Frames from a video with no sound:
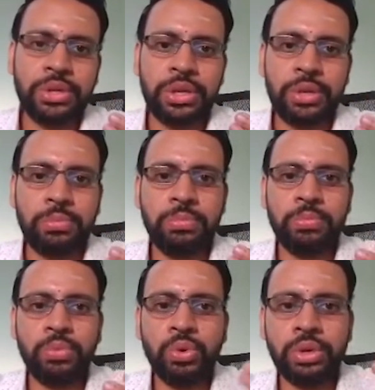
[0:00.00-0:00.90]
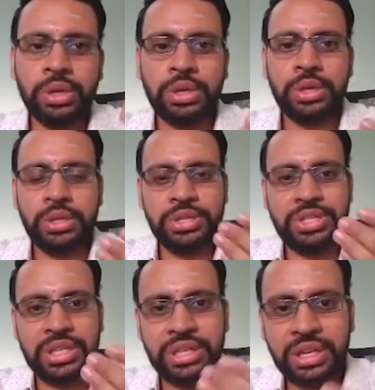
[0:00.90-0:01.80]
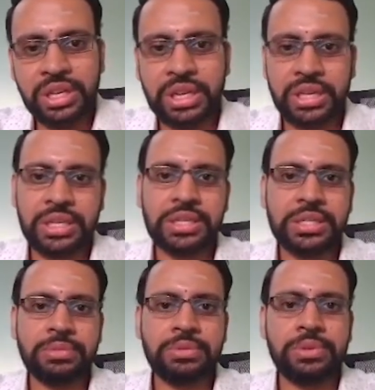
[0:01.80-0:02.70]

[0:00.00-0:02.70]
a more generic case